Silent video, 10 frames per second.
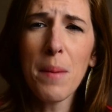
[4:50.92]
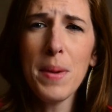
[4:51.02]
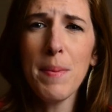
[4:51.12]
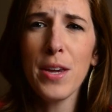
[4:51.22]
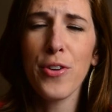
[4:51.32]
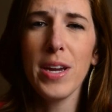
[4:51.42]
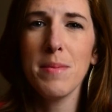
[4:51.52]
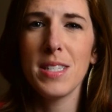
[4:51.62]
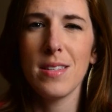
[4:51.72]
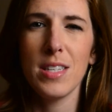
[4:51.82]
BB
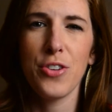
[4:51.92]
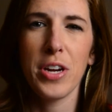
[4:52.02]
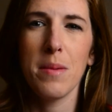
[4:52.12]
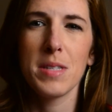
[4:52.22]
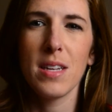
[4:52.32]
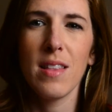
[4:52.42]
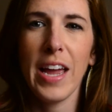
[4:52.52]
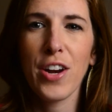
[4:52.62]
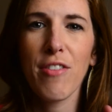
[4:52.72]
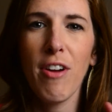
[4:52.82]
creams, CC creams, and
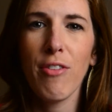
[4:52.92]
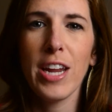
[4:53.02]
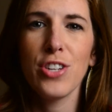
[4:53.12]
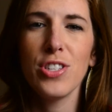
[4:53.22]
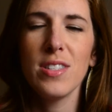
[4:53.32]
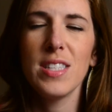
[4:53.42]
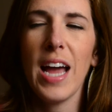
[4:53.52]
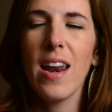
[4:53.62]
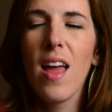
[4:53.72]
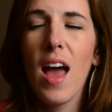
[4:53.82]
lighter foundations
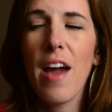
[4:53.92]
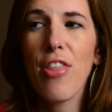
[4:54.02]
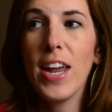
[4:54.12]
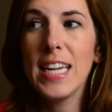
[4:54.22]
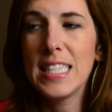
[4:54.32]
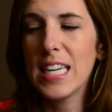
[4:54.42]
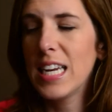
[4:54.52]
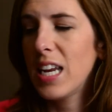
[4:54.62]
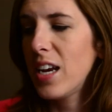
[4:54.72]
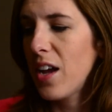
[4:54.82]
that I thought I didn't
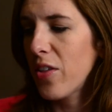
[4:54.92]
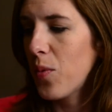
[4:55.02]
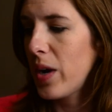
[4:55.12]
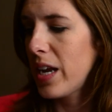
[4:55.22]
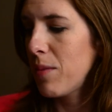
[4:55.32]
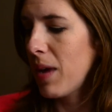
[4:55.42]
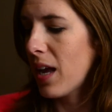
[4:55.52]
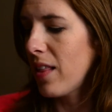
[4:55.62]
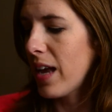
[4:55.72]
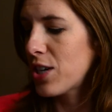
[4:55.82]
need another one in my
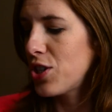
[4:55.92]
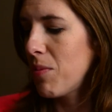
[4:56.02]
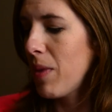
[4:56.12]
collection,